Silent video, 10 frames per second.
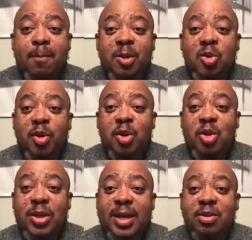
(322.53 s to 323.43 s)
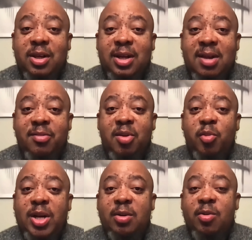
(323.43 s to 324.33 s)
So for you to get to the level
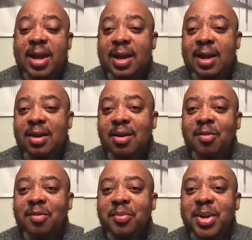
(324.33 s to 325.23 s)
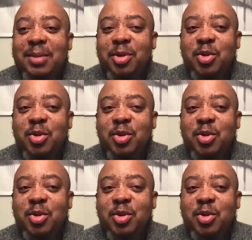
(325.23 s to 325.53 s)
of being able